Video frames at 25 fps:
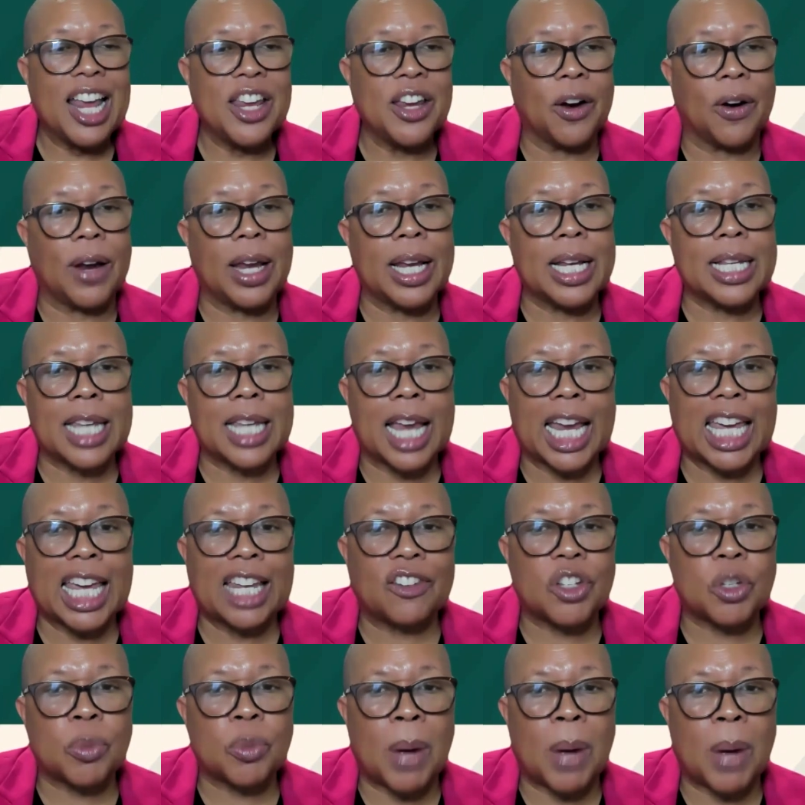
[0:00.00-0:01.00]
Your
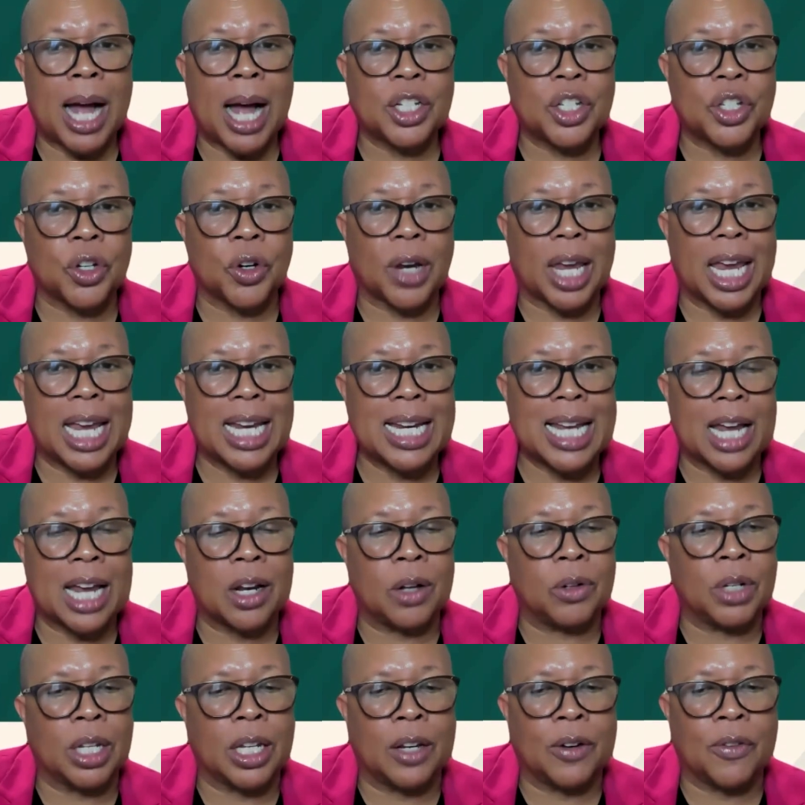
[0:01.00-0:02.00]
executive sponsor can
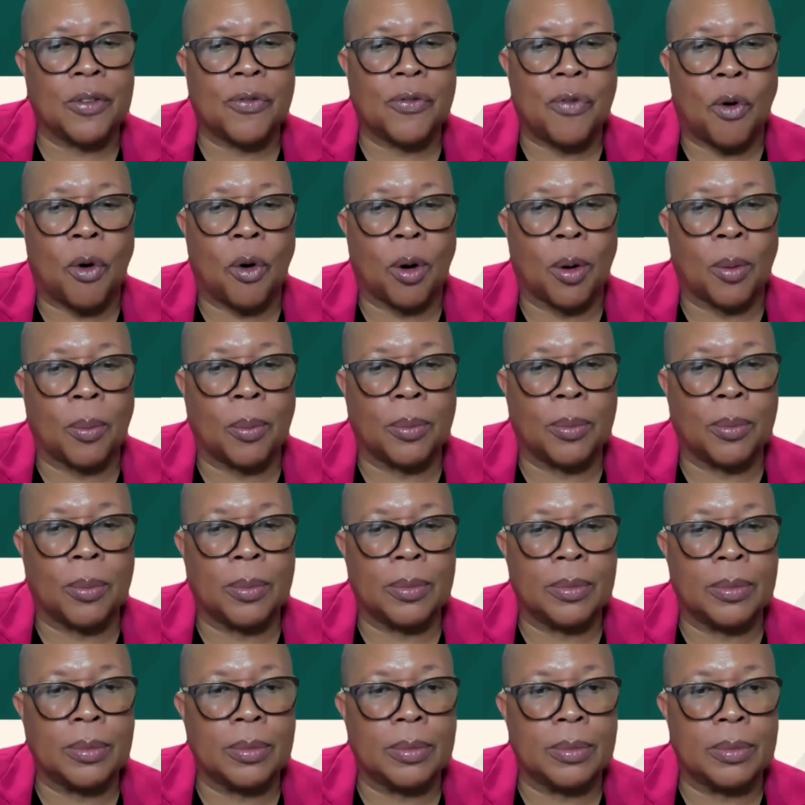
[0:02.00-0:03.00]
not only
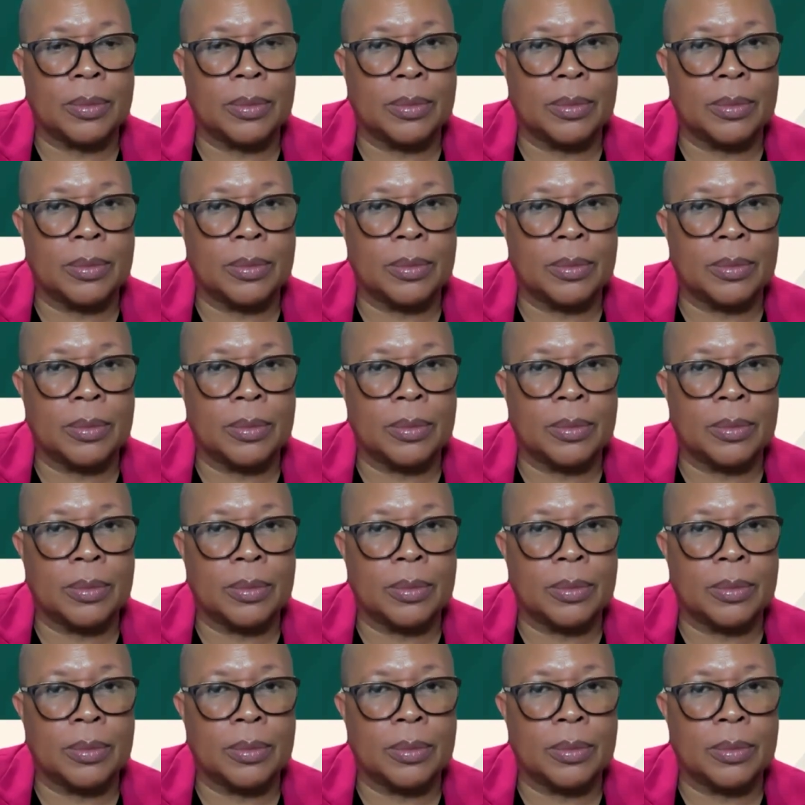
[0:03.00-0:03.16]
inform